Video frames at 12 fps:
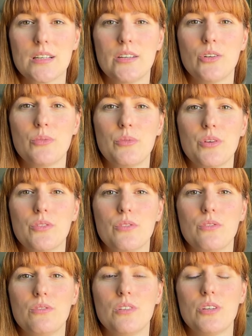I hope
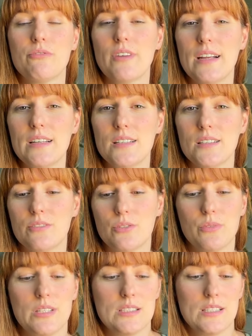you, you find it. If you
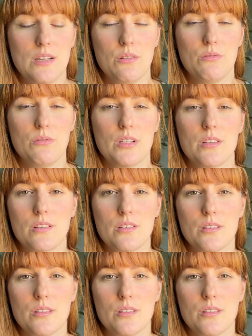resonate with,